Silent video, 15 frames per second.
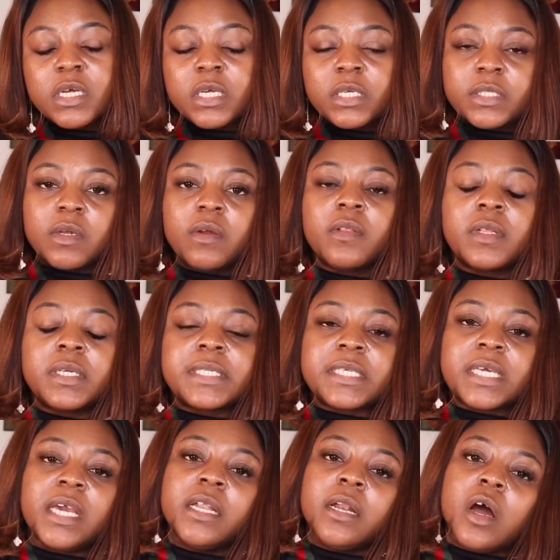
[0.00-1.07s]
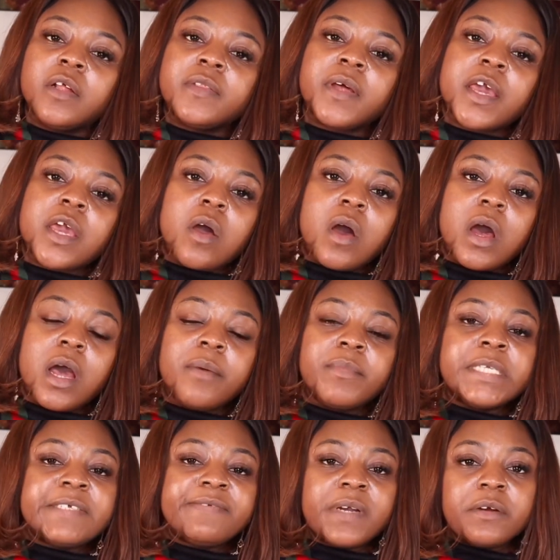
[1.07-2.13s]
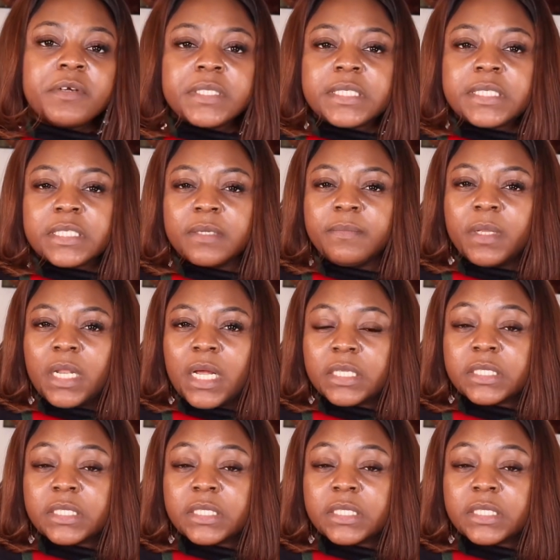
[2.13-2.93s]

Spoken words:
So the skin under your arm is very similar